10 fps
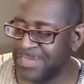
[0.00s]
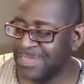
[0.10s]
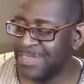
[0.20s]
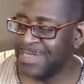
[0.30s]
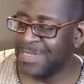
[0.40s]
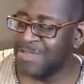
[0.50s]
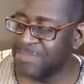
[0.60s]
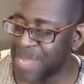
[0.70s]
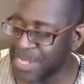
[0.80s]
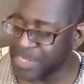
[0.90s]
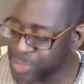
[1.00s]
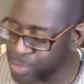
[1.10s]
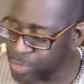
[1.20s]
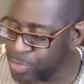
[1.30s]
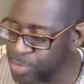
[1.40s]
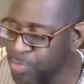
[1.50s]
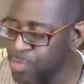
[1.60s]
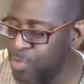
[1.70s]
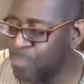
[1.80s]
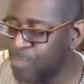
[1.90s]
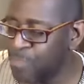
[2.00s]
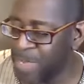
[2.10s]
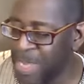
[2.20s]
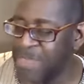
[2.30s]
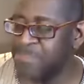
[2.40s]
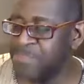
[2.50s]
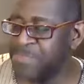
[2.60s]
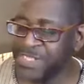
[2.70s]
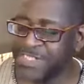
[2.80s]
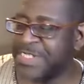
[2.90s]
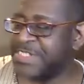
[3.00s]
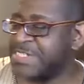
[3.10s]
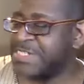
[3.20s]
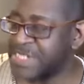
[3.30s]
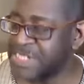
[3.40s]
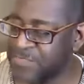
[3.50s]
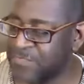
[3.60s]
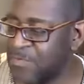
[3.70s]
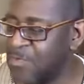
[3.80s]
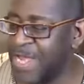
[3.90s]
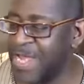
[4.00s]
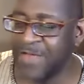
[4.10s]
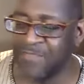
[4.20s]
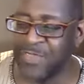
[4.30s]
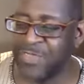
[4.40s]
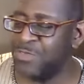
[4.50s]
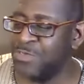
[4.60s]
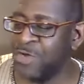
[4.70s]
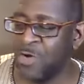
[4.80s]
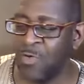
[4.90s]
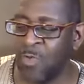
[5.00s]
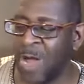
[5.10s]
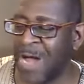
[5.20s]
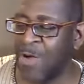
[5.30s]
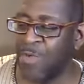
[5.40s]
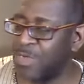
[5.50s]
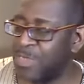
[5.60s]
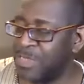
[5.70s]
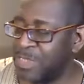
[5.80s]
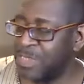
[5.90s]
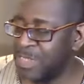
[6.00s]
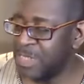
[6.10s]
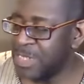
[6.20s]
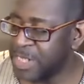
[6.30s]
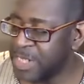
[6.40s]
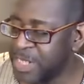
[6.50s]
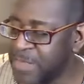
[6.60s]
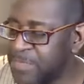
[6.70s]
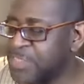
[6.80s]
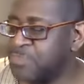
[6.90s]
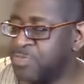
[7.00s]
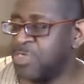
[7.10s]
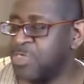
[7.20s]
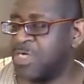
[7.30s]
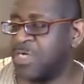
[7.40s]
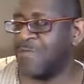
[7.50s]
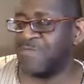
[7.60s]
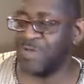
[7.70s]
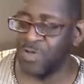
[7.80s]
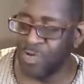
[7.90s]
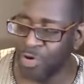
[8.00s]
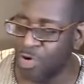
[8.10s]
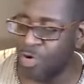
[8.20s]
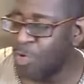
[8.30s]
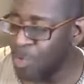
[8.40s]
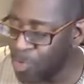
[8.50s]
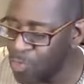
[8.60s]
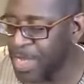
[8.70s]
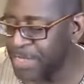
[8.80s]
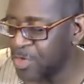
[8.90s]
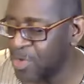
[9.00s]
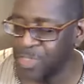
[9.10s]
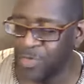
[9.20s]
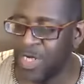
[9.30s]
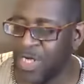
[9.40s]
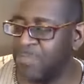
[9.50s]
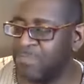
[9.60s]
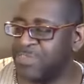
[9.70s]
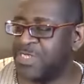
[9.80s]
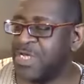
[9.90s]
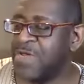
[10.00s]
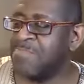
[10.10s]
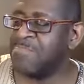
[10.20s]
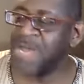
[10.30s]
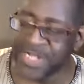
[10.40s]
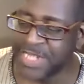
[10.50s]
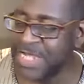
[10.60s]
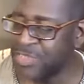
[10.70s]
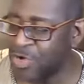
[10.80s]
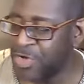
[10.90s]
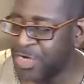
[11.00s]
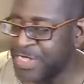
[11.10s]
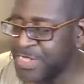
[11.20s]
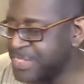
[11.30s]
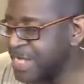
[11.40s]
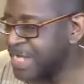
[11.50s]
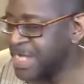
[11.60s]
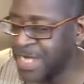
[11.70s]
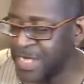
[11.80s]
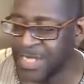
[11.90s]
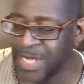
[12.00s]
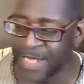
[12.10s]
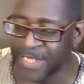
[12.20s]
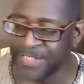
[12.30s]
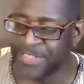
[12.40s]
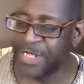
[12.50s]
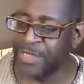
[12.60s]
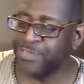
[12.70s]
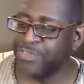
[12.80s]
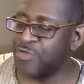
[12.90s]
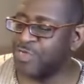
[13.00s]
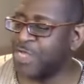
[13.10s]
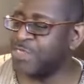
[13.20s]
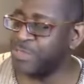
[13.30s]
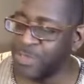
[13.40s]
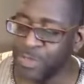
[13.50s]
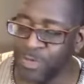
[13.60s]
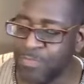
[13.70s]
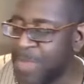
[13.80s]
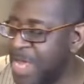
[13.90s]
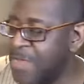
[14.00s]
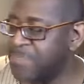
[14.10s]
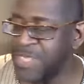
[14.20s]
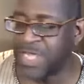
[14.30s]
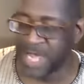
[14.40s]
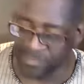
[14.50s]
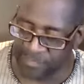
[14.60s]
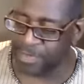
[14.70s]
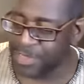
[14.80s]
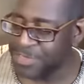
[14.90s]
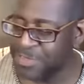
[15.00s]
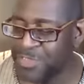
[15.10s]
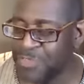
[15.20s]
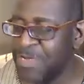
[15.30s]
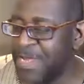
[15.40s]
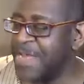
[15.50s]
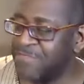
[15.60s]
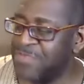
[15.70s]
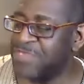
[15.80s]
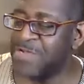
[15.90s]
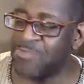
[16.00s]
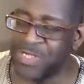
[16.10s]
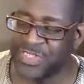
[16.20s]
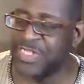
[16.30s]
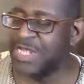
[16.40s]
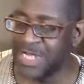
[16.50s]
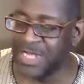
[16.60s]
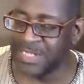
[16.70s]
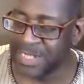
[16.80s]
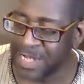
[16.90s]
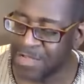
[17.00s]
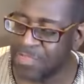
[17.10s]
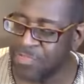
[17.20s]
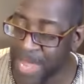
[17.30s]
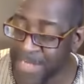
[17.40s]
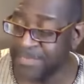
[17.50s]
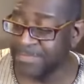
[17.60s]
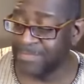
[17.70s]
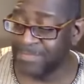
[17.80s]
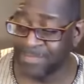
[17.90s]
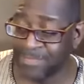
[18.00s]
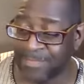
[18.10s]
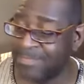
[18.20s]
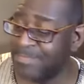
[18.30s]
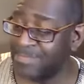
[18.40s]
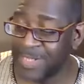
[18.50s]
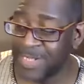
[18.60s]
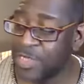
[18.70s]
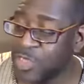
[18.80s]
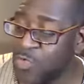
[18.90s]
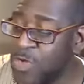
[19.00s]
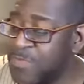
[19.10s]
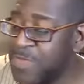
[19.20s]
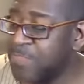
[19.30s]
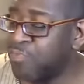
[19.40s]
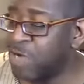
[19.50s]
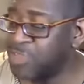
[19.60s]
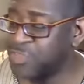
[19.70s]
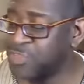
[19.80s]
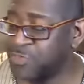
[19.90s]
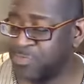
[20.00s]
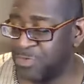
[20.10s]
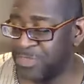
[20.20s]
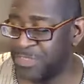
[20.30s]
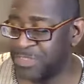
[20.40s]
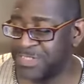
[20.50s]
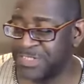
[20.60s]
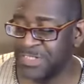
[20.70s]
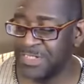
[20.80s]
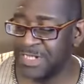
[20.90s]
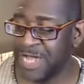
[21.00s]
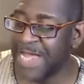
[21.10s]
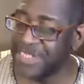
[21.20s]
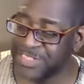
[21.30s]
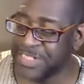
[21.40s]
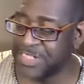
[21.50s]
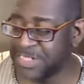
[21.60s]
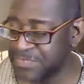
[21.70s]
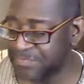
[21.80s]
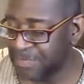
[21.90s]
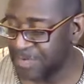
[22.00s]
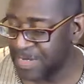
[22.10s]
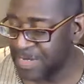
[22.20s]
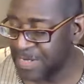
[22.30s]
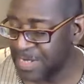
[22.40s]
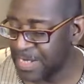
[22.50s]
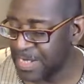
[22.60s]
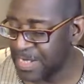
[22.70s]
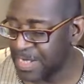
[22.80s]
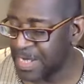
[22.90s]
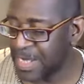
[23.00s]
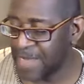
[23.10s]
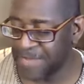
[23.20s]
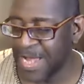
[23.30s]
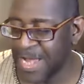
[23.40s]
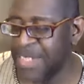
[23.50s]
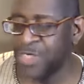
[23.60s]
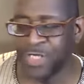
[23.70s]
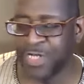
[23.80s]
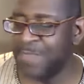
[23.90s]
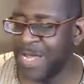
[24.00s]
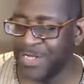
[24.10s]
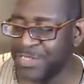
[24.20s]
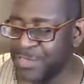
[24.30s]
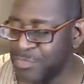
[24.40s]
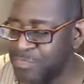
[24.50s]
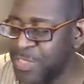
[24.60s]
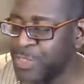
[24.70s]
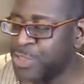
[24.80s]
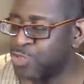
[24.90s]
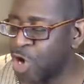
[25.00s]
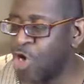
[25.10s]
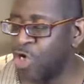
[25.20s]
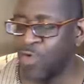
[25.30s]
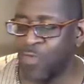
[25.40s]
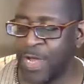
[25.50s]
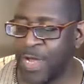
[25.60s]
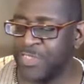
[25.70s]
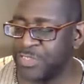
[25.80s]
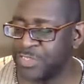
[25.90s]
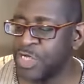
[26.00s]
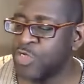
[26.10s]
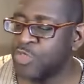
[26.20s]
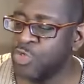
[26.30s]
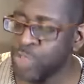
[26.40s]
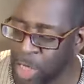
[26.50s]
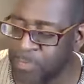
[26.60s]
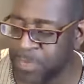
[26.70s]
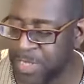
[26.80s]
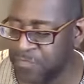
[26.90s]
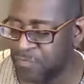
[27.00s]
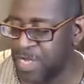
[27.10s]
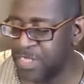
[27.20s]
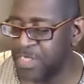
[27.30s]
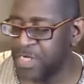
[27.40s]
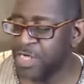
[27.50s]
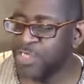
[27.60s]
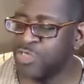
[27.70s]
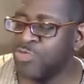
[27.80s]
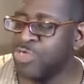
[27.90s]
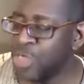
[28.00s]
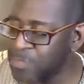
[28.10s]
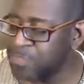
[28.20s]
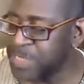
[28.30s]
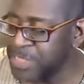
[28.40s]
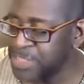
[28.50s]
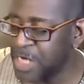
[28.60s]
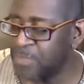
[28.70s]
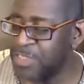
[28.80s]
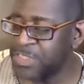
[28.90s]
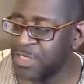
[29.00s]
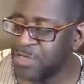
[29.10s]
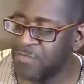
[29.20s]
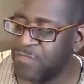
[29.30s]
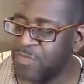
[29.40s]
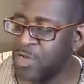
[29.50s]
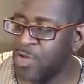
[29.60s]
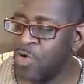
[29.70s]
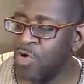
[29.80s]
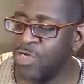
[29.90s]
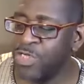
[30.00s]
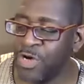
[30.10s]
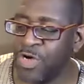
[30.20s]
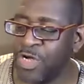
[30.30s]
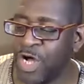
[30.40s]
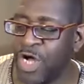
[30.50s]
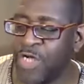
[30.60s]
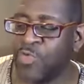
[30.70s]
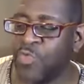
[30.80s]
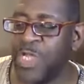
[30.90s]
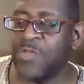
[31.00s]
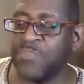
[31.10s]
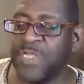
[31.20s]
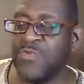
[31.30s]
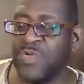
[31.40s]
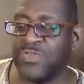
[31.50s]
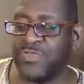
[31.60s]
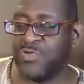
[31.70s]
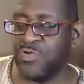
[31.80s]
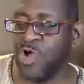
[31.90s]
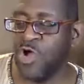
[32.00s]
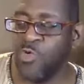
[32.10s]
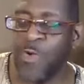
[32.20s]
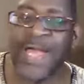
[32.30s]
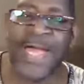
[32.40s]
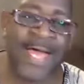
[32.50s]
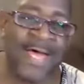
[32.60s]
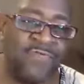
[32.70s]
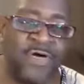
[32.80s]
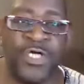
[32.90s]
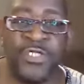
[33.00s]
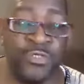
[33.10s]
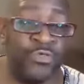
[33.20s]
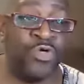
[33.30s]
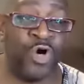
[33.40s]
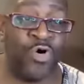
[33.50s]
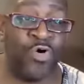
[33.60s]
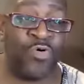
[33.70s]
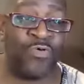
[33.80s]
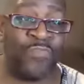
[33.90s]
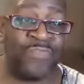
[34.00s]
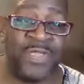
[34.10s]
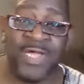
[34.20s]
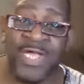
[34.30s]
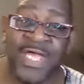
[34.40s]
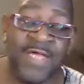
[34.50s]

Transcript: that you may be successful wherever you go. Wow. Keep this book of the law always on your lips. Meditate on it day and night so that you may be careful to do everything written in it. Then hmm, you will be prosperous and successful. Have I not commanded you? Be strong, courageous. Do not be afraid. Do not be discouraged, for the Lord your God will be with you wherever you go. Mm.